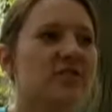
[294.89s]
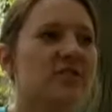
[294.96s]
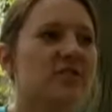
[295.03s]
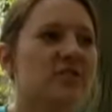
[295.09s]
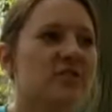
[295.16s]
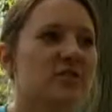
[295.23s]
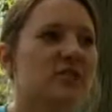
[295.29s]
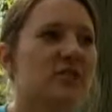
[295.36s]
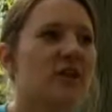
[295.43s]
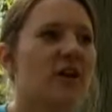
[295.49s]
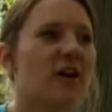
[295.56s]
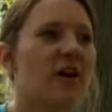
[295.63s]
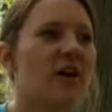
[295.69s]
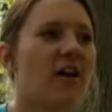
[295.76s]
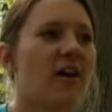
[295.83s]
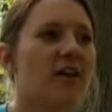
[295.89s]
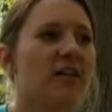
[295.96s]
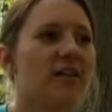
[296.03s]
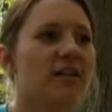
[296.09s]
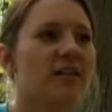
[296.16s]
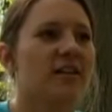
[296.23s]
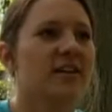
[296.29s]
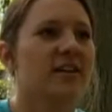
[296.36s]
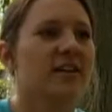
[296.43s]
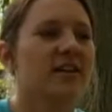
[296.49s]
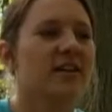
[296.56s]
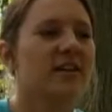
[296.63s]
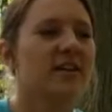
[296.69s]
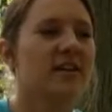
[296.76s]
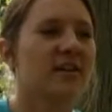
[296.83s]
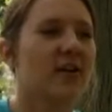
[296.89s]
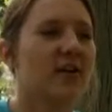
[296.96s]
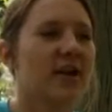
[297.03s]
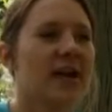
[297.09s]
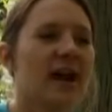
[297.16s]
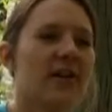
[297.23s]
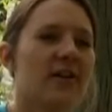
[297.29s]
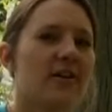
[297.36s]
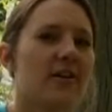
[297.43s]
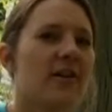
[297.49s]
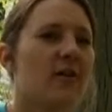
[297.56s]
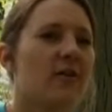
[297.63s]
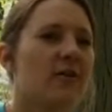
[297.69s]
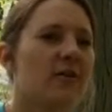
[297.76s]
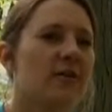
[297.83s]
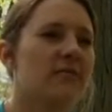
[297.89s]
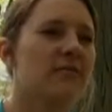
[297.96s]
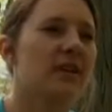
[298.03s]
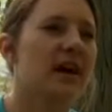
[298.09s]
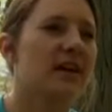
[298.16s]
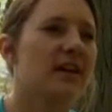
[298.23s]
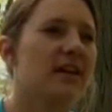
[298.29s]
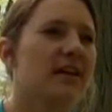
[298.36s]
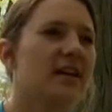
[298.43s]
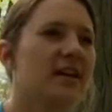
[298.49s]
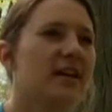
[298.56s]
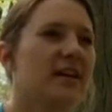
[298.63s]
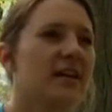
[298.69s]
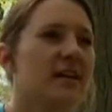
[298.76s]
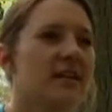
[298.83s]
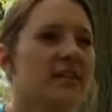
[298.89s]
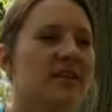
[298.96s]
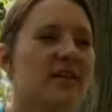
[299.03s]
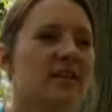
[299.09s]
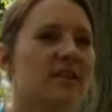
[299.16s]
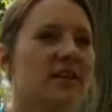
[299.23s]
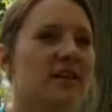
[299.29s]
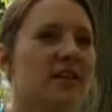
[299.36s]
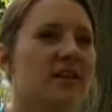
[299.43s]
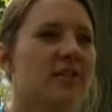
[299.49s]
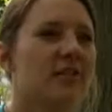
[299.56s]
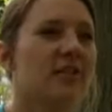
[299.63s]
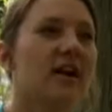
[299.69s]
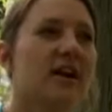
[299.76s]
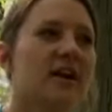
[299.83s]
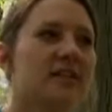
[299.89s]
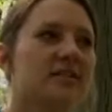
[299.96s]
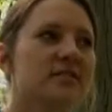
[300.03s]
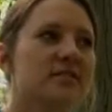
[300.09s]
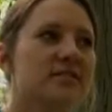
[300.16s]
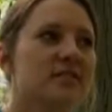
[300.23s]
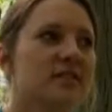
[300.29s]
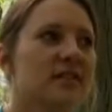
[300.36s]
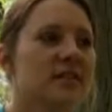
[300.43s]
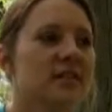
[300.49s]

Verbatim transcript: Individually, we're all going out on our own and finding things that are new to us